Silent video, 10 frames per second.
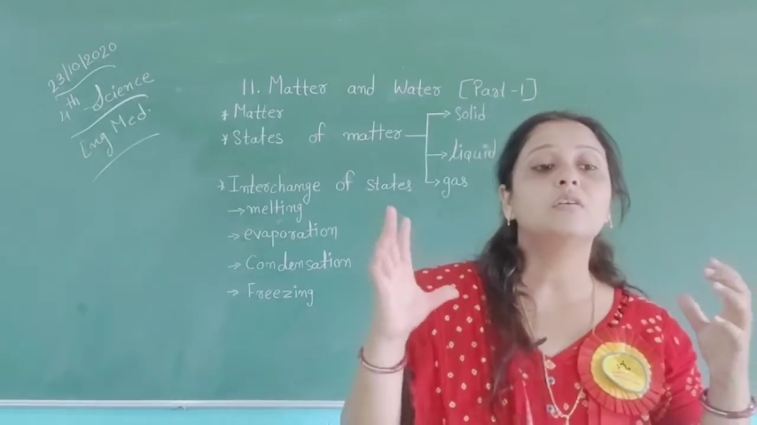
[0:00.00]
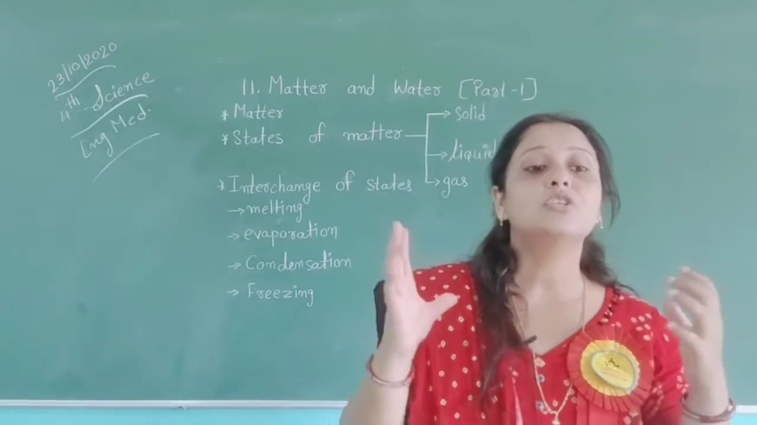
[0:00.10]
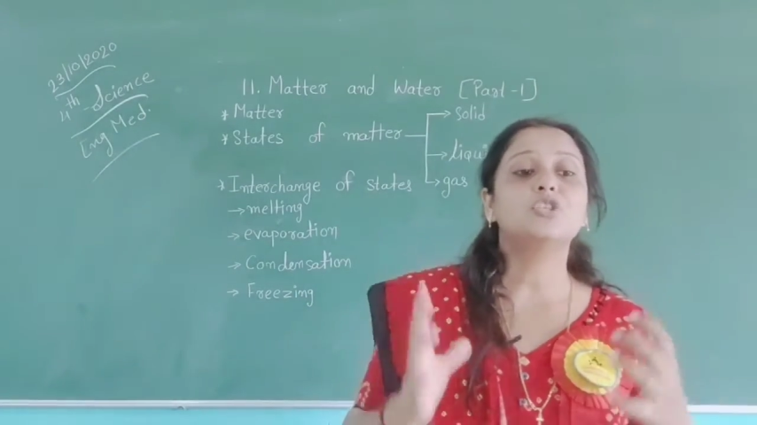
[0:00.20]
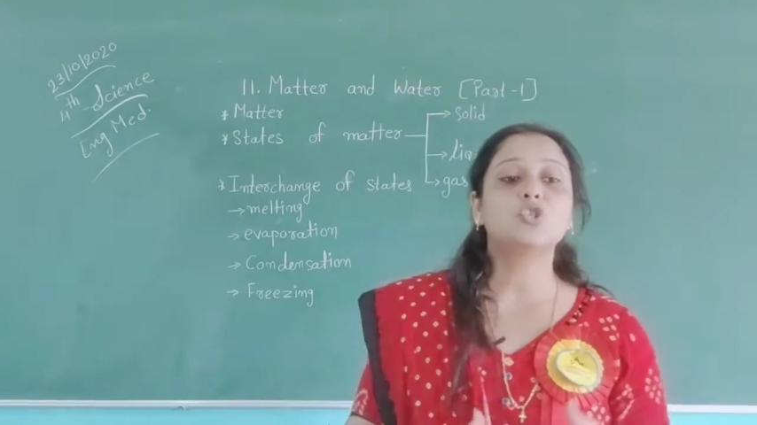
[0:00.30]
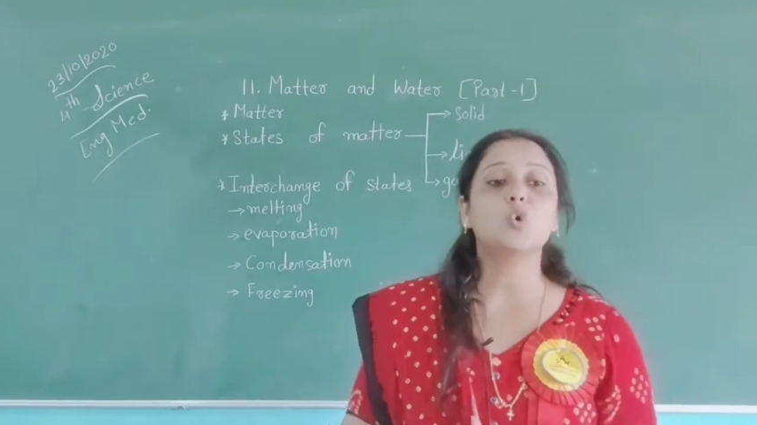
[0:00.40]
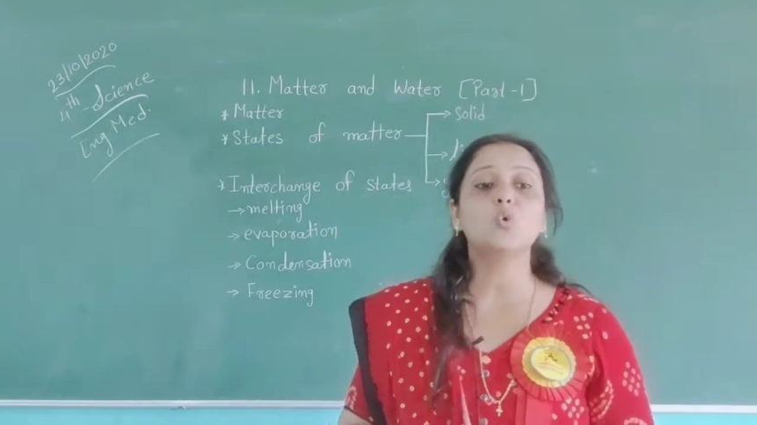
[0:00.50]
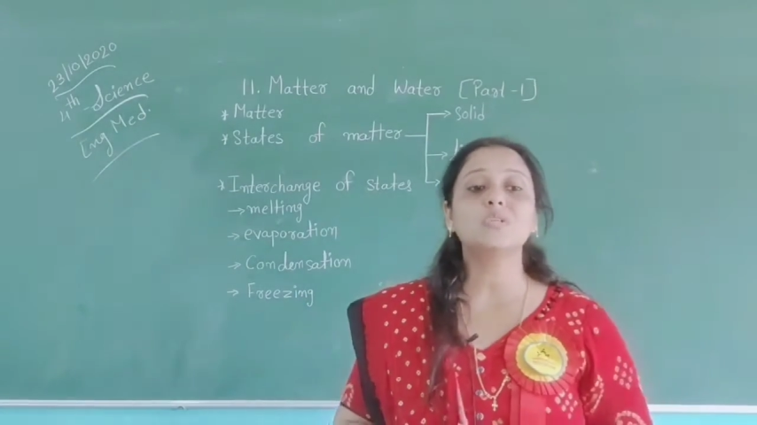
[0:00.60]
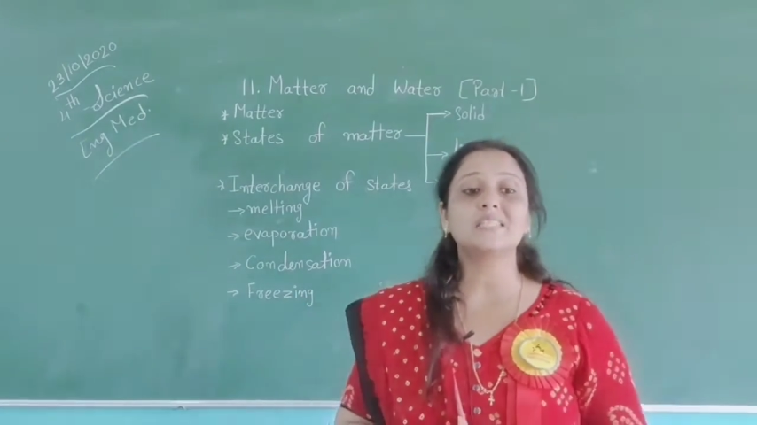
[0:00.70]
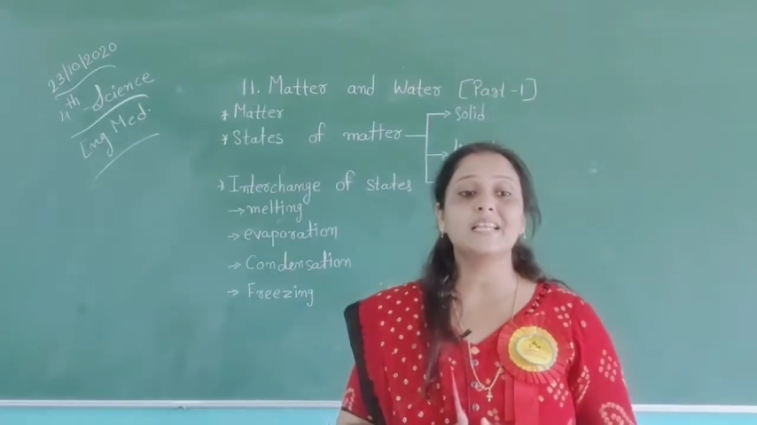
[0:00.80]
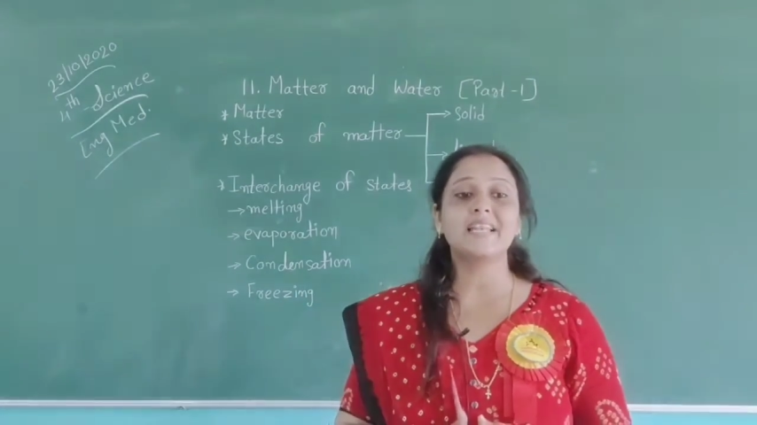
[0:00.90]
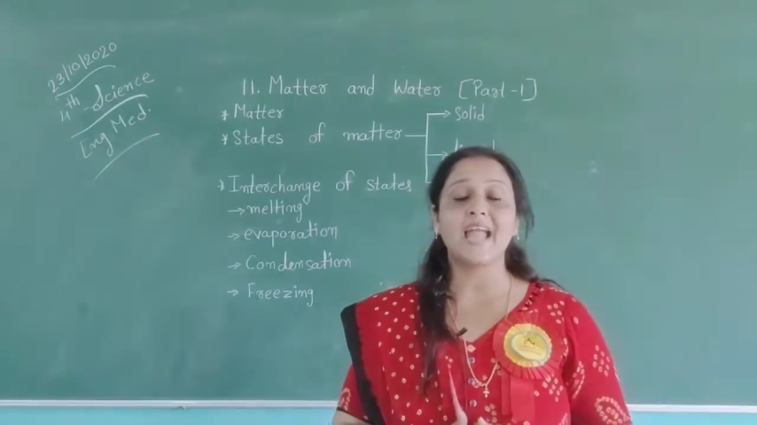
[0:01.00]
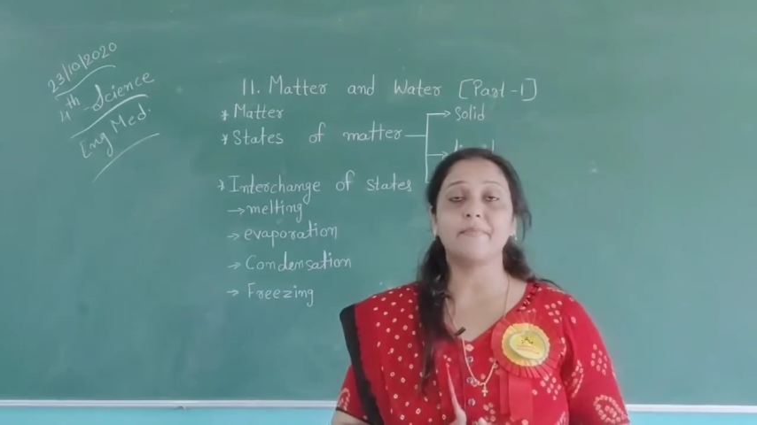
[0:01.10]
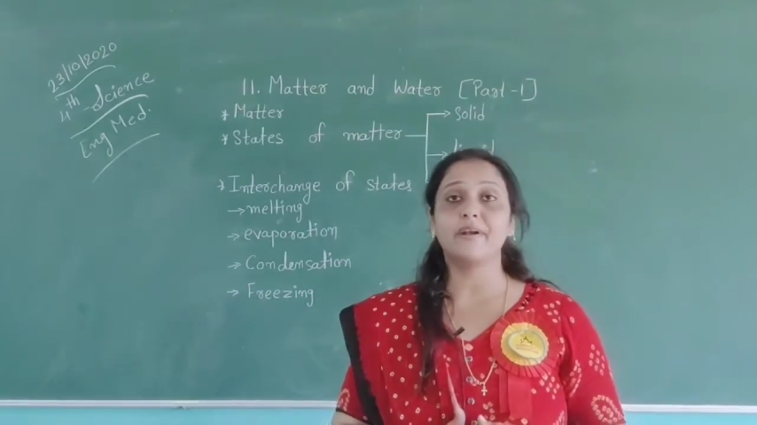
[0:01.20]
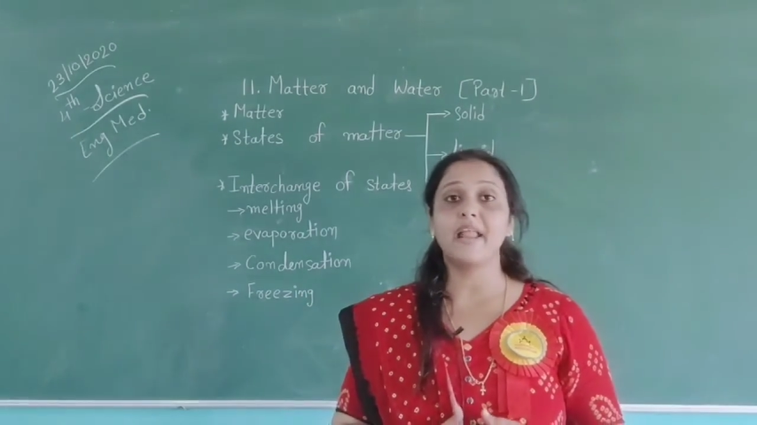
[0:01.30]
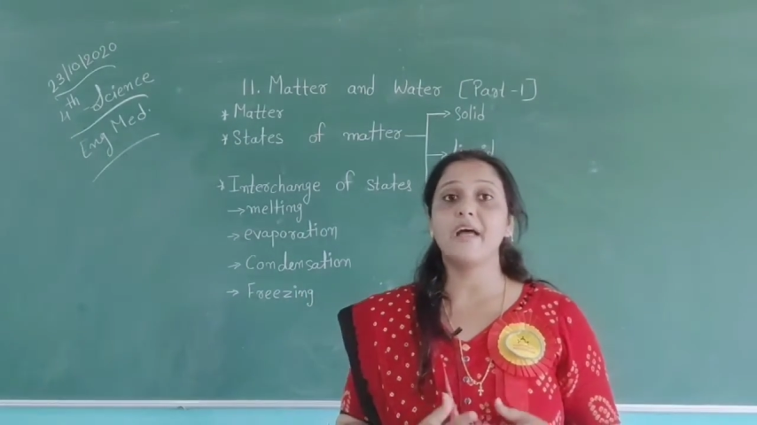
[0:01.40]
stones and
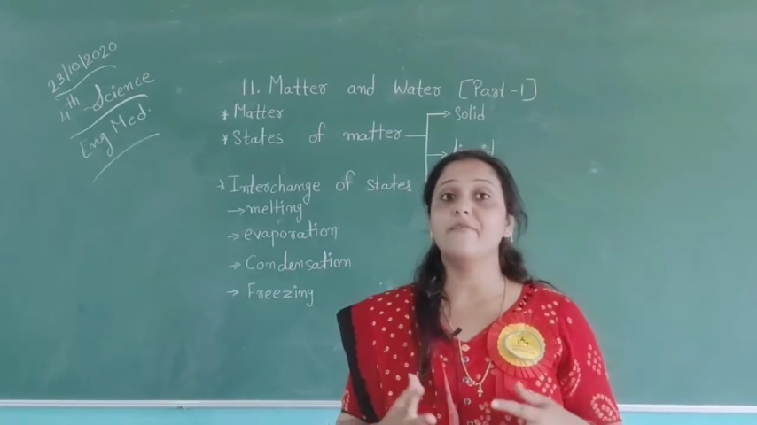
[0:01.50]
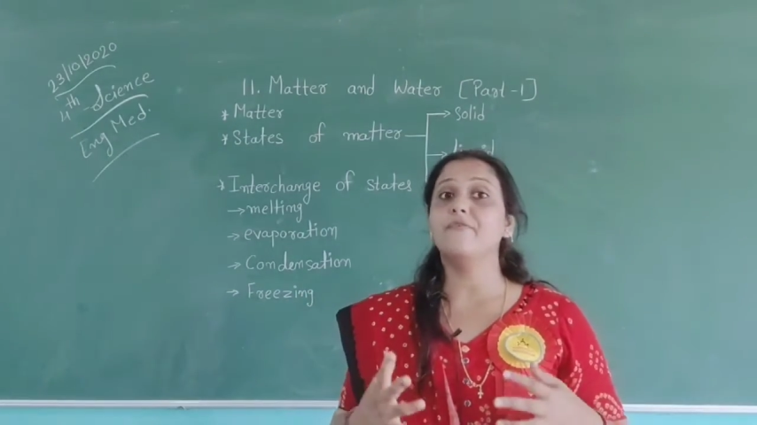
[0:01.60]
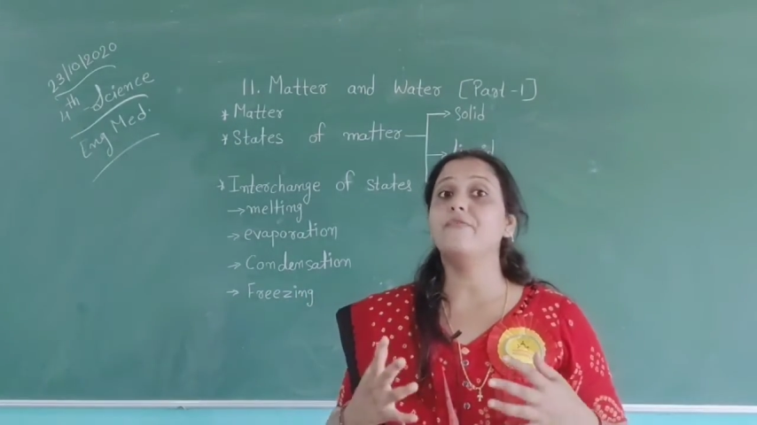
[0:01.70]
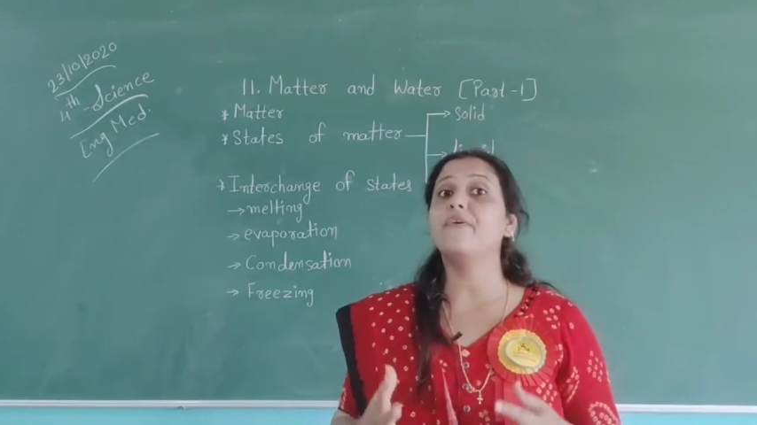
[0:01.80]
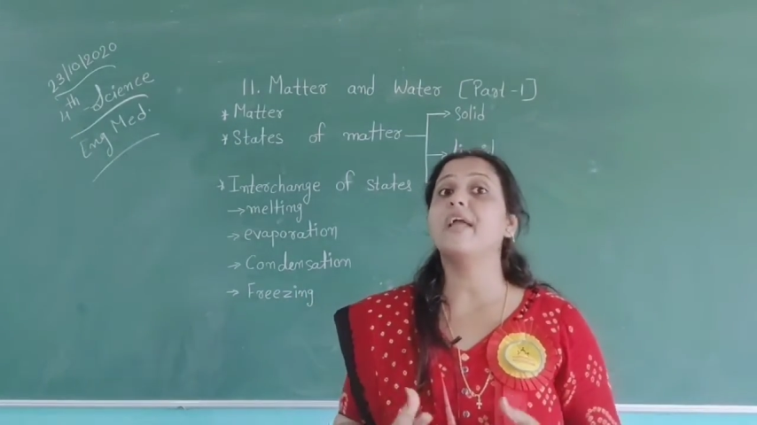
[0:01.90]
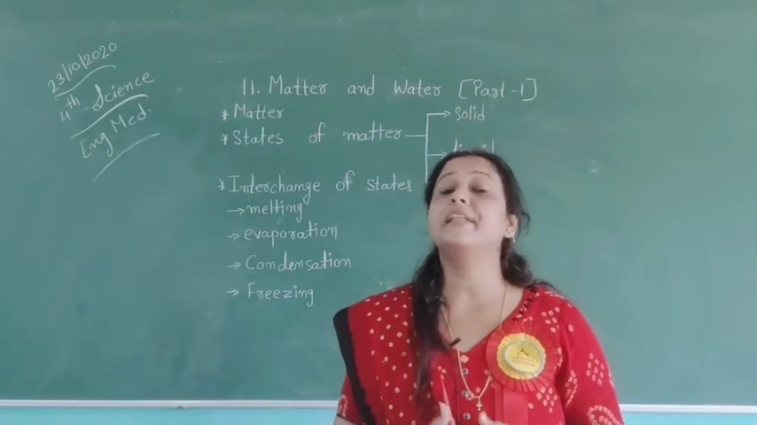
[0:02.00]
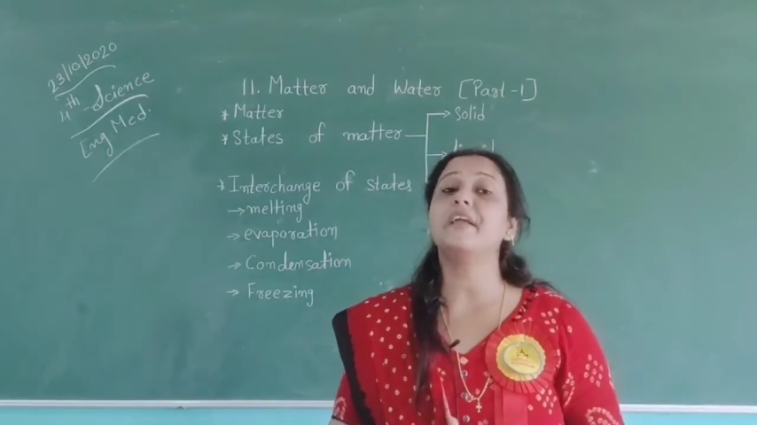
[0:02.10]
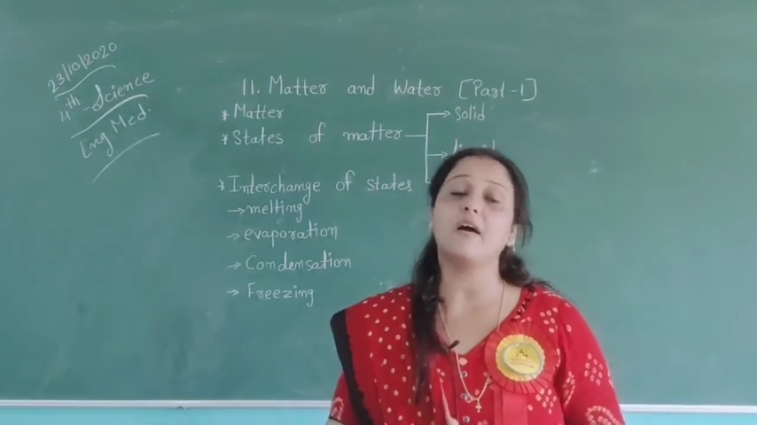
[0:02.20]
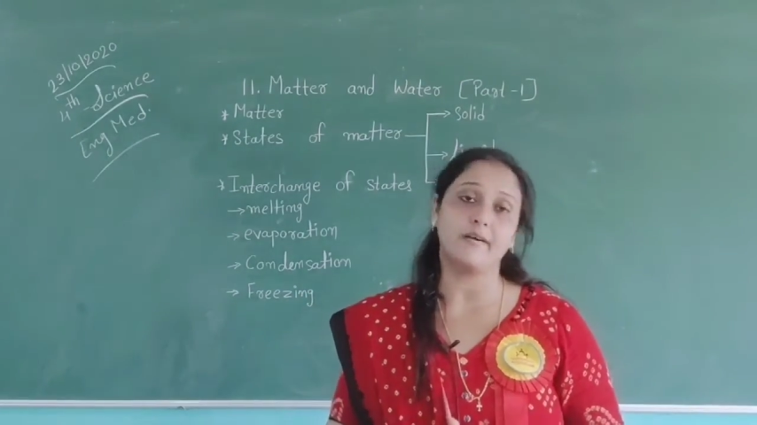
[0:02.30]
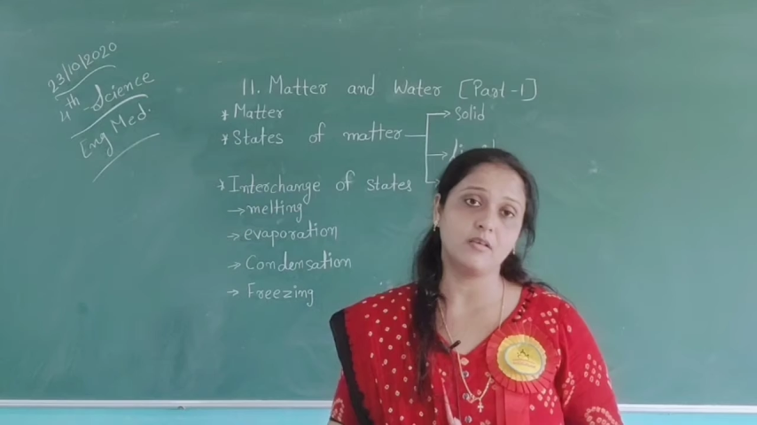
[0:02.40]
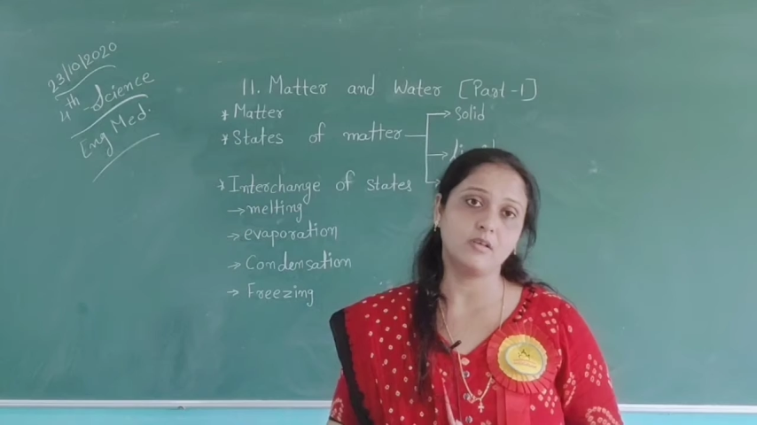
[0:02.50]
diamond are very hard.